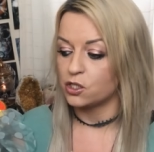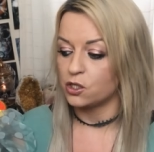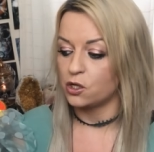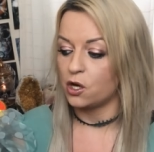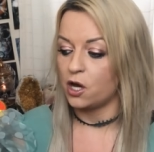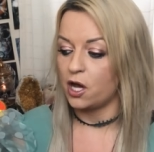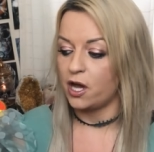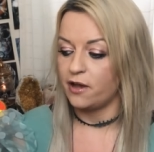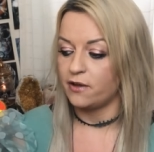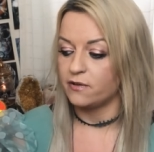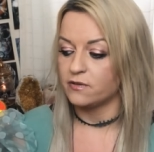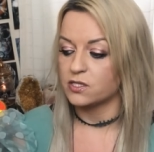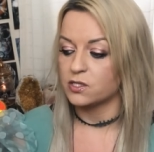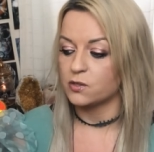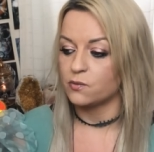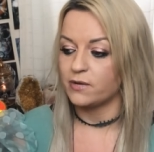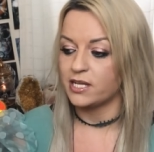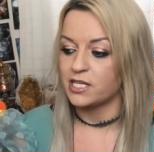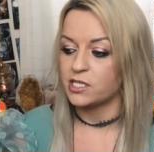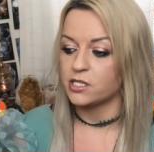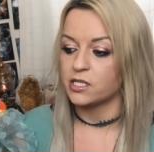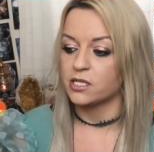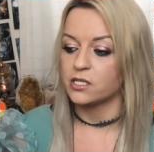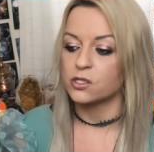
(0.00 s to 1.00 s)
to your own
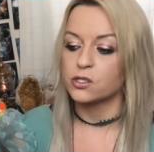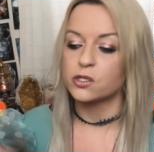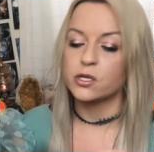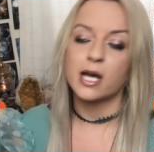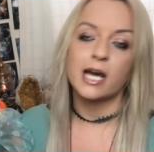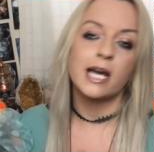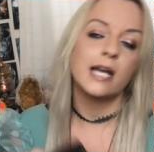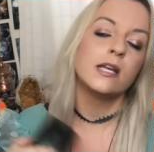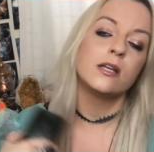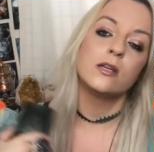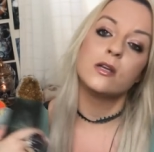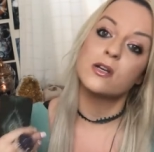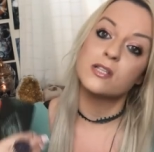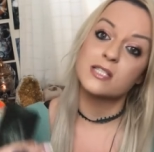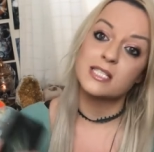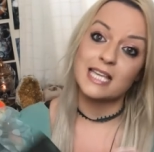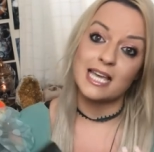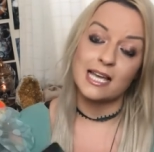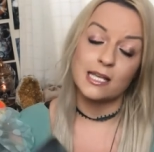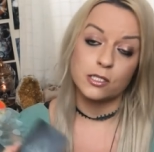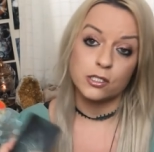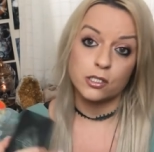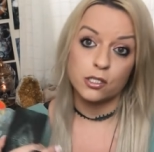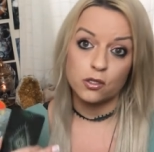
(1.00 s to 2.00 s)
tuition, trying not to
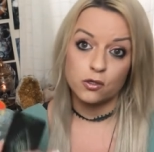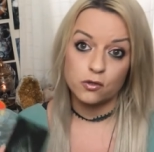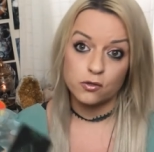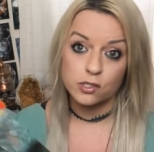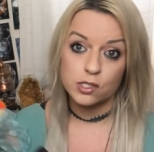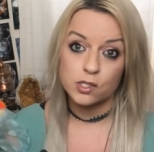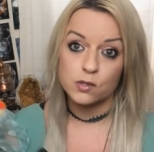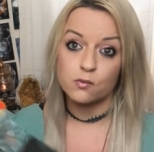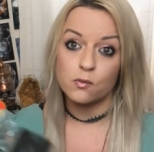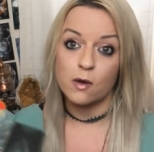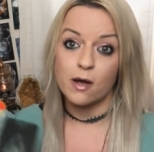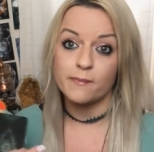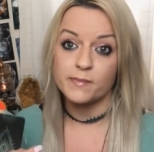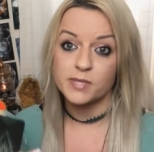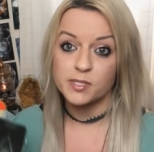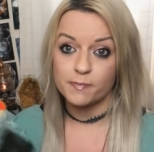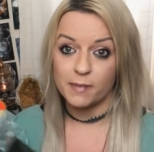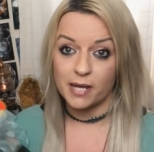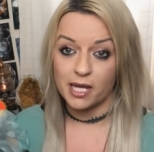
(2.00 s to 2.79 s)
get too swamped